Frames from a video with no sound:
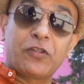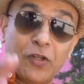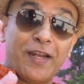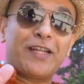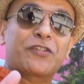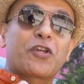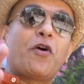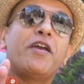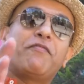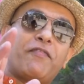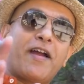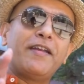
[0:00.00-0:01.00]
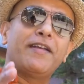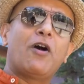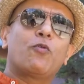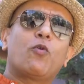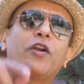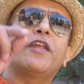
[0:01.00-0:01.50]
So let's go and find
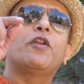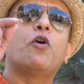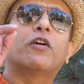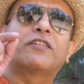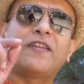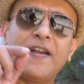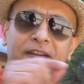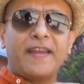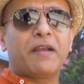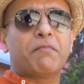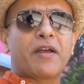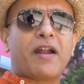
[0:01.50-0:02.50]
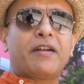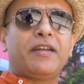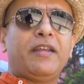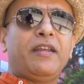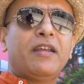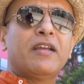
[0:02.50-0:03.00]
out what an authentic
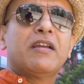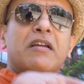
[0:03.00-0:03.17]
Marathi